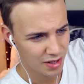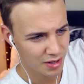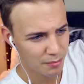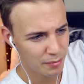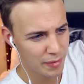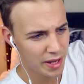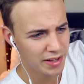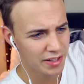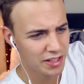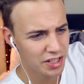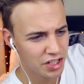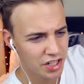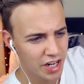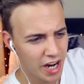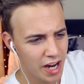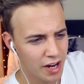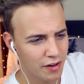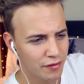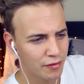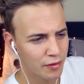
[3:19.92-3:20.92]
Men's
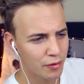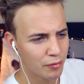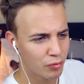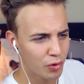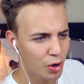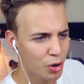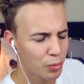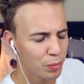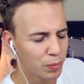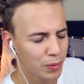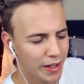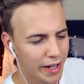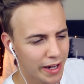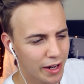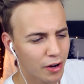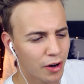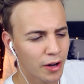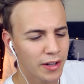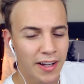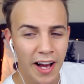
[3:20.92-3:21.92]
shave, roleplay.
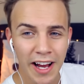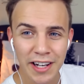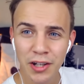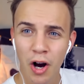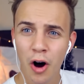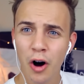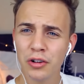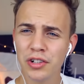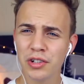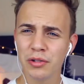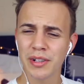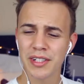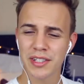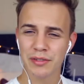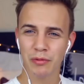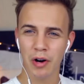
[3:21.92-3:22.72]
Oh, I told you it was